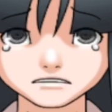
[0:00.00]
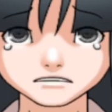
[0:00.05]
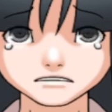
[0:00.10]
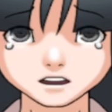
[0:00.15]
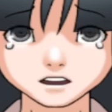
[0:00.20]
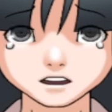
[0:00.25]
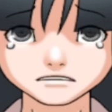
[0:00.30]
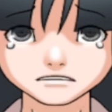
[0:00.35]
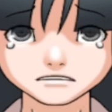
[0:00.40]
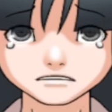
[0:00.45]

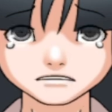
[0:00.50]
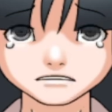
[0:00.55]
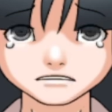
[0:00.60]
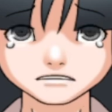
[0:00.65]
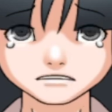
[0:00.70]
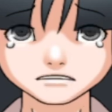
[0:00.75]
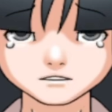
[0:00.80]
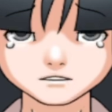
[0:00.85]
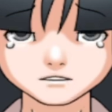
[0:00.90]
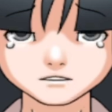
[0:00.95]
I
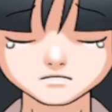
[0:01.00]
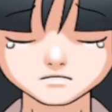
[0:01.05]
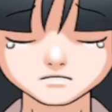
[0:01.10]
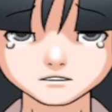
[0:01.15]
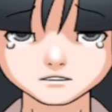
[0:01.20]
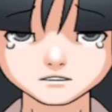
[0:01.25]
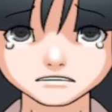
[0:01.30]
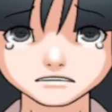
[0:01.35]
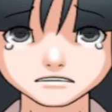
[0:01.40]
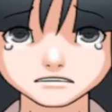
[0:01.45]
couldn't
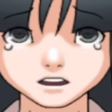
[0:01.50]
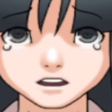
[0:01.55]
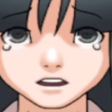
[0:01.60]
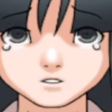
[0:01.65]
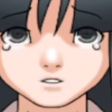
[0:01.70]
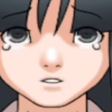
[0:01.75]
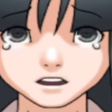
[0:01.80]
stop him.